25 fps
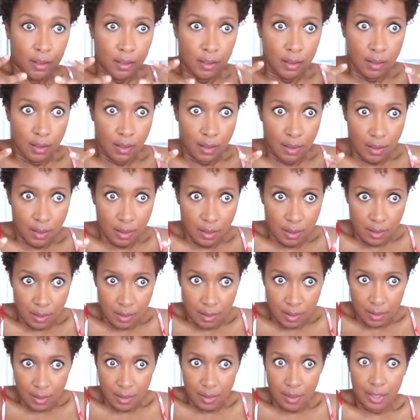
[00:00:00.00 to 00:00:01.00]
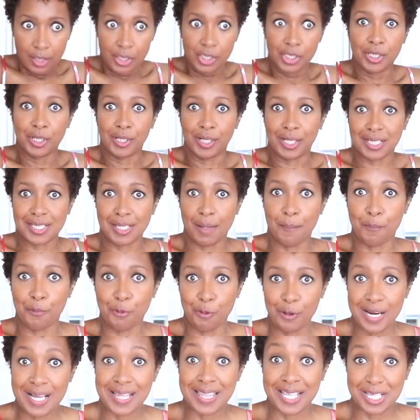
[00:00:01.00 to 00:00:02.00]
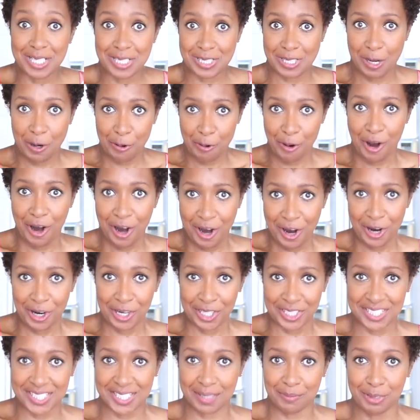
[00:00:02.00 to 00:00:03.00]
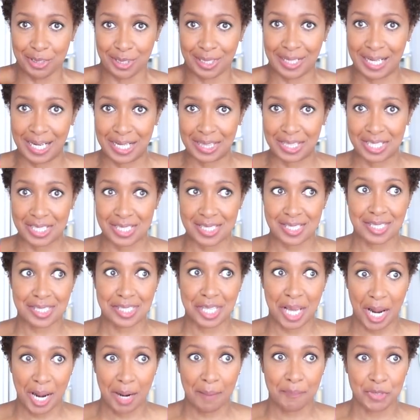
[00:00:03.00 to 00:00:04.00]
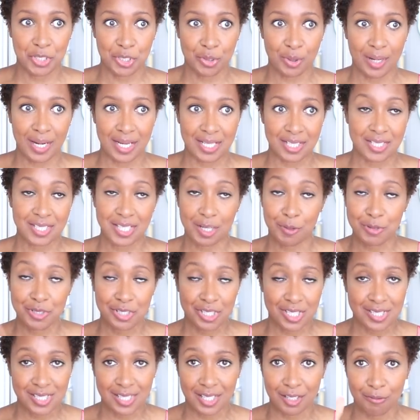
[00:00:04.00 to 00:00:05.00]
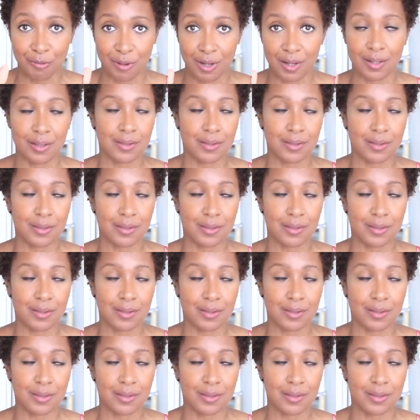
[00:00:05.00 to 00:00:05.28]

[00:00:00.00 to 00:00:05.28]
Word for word: you know, because like, I'm breathing so hard because I'm looking at this damn dress because I was just in,